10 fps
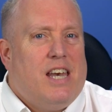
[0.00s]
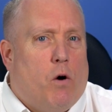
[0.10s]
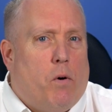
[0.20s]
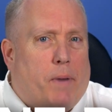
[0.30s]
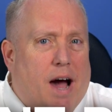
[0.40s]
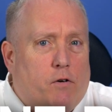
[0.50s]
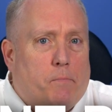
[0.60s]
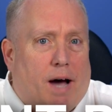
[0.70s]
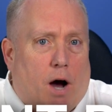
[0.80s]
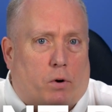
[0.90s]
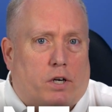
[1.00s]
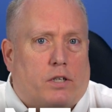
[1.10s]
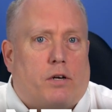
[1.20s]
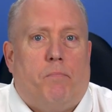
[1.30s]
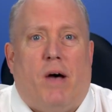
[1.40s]
Now, apparent power,
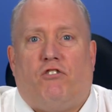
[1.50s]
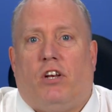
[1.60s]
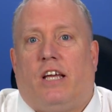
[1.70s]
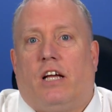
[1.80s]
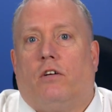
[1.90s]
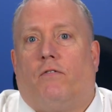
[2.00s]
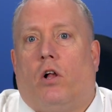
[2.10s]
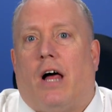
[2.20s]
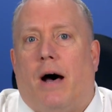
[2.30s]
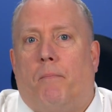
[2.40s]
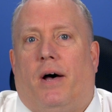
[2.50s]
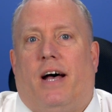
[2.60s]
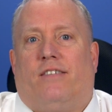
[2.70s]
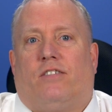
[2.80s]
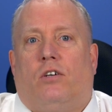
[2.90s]
measured in kilovolt
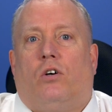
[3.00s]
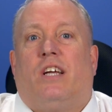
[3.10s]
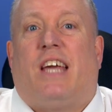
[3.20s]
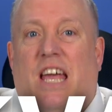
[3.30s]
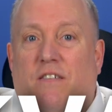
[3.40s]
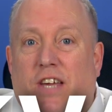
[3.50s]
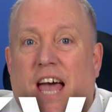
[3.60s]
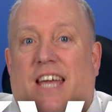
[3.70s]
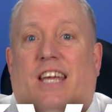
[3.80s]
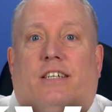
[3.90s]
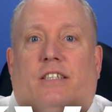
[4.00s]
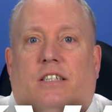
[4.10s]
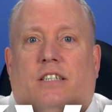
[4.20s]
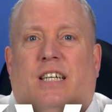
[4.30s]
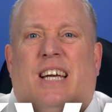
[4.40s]
amperes, kVA,
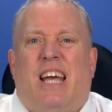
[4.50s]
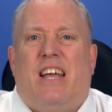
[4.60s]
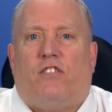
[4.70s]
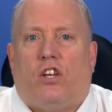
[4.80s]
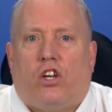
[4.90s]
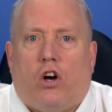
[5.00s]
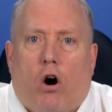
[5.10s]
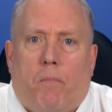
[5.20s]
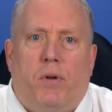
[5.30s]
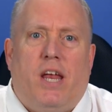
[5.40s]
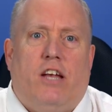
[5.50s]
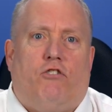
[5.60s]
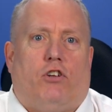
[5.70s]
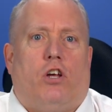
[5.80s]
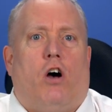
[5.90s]
is the
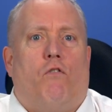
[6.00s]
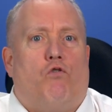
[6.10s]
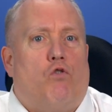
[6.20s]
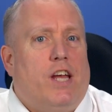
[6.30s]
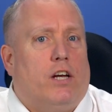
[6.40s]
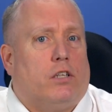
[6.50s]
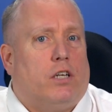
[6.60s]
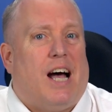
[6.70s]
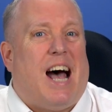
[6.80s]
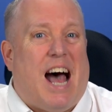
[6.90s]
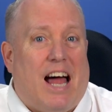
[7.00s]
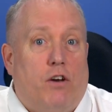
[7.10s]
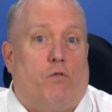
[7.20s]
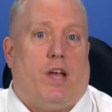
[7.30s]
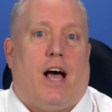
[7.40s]
combination of real
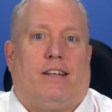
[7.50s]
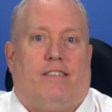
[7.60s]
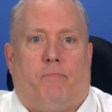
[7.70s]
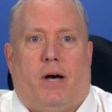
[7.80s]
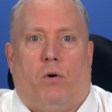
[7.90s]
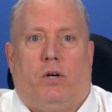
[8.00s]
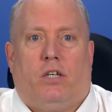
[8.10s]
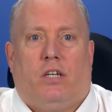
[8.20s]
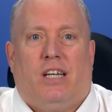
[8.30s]
and reactive power.